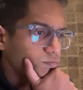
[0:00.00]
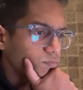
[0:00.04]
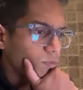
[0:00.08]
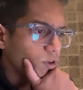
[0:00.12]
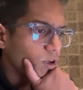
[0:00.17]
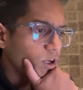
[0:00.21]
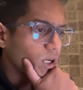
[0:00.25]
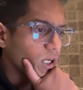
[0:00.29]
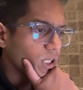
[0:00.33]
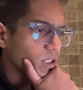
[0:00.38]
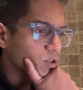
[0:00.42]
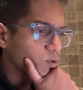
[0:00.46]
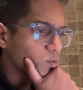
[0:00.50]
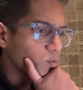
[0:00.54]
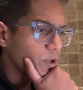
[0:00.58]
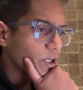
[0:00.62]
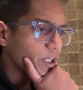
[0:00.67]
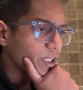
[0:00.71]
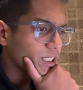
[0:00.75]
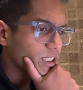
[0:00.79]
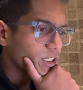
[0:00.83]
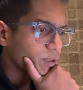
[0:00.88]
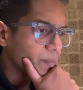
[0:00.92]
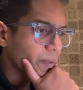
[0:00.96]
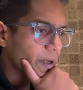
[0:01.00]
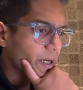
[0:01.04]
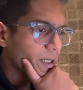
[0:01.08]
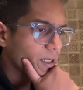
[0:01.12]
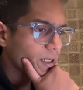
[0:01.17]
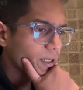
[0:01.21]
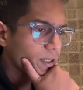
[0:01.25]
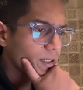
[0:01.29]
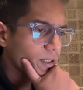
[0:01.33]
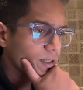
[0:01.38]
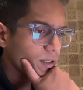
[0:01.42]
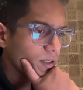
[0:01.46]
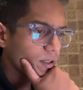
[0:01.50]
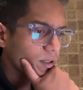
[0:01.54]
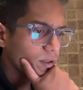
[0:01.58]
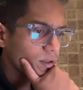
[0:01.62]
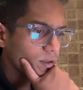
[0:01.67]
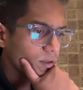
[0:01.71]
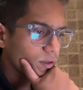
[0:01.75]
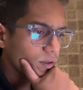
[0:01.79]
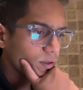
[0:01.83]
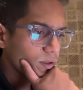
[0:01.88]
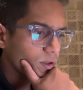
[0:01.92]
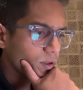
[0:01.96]
Yeah, so we're expecting
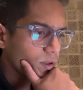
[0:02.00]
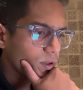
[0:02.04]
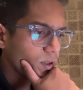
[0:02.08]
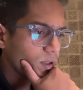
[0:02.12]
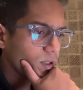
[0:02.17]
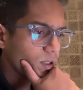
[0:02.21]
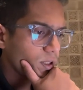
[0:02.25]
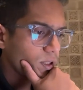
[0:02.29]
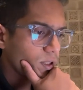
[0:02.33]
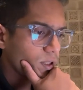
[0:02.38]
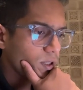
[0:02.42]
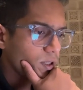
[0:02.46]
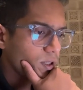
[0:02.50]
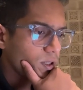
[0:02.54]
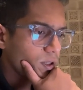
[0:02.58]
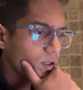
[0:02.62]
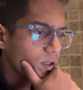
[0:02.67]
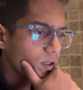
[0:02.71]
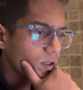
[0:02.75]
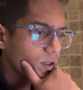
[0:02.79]
the.